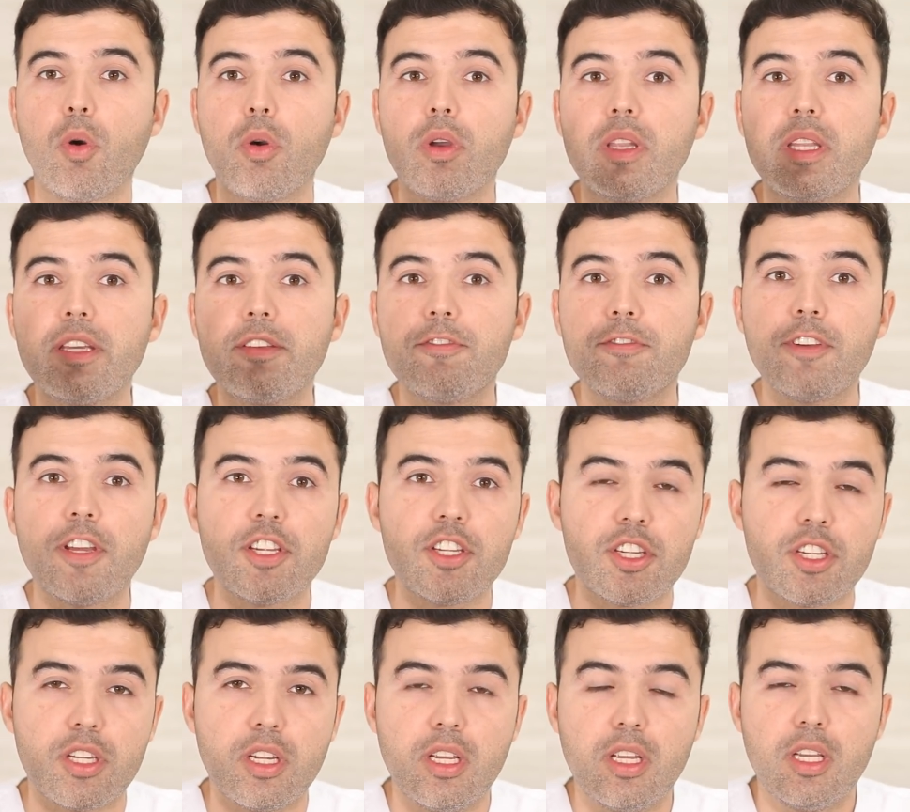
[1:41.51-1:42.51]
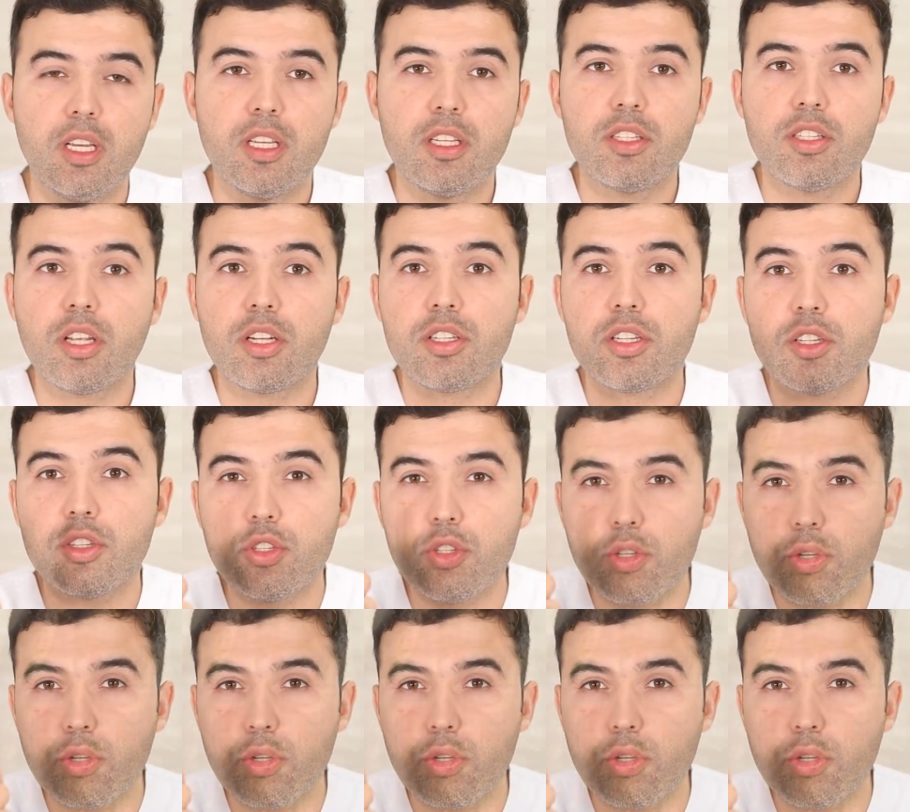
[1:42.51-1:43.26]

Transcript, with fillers: oily fish such as